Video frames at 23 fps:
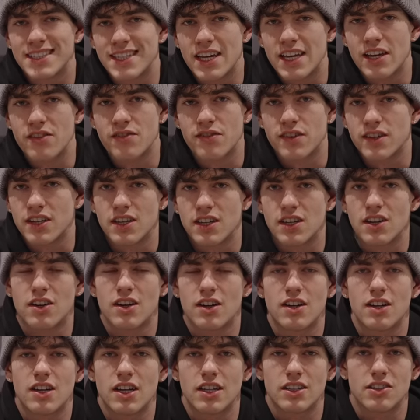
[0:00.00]
iffy,
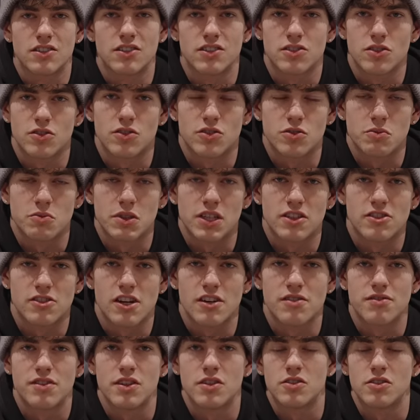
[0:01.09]
like on social media, I
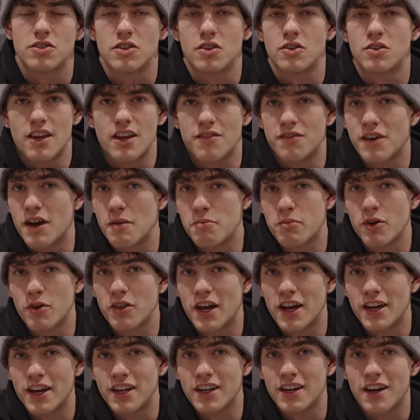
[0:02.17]
feel. So if I put
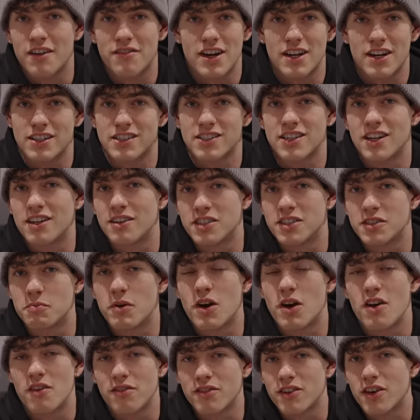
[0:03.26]
that in, I've had a sudden
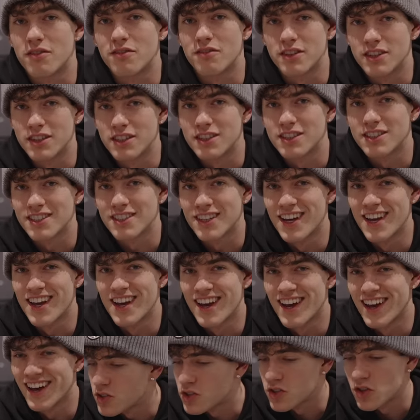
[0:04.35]
spurt of confidence.
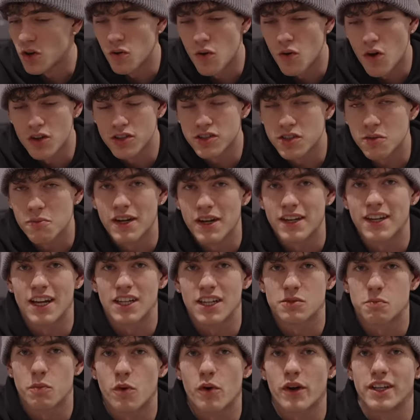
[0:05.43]
So on to my
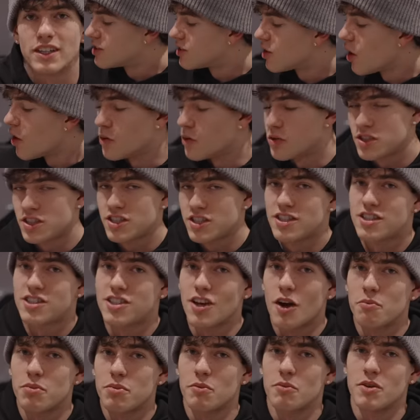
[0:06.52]
next point, Ghost
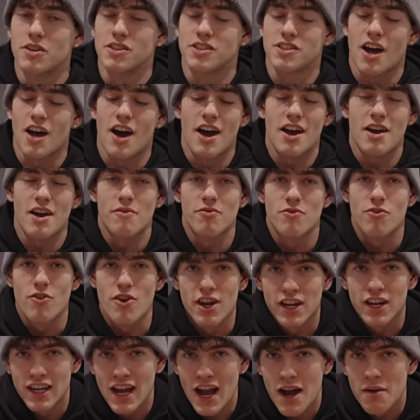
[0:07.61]
supplements. I am
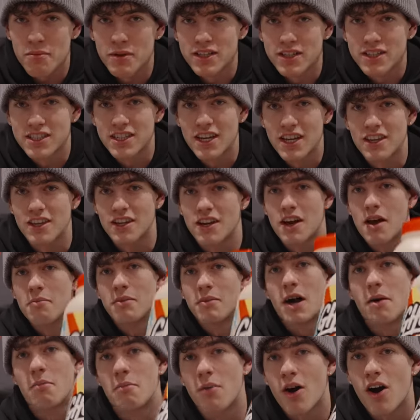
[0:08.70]
really happy to say that I'm
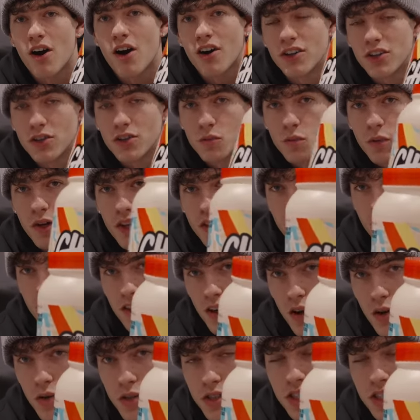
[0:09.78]
now partnered with
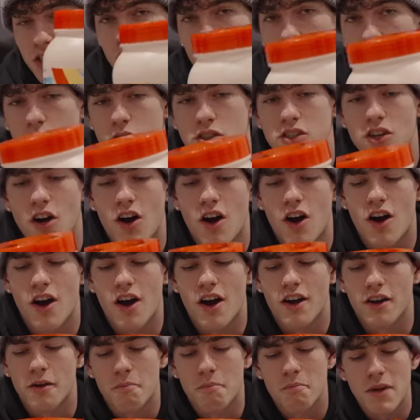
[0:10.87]
Ghost. Ghost are
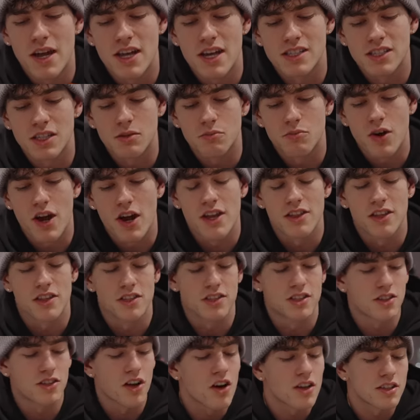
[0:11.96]
an amazing brand that
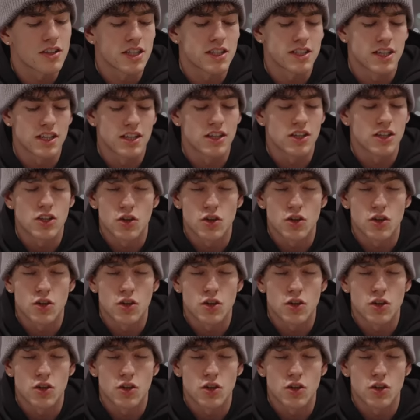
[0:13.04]
started in the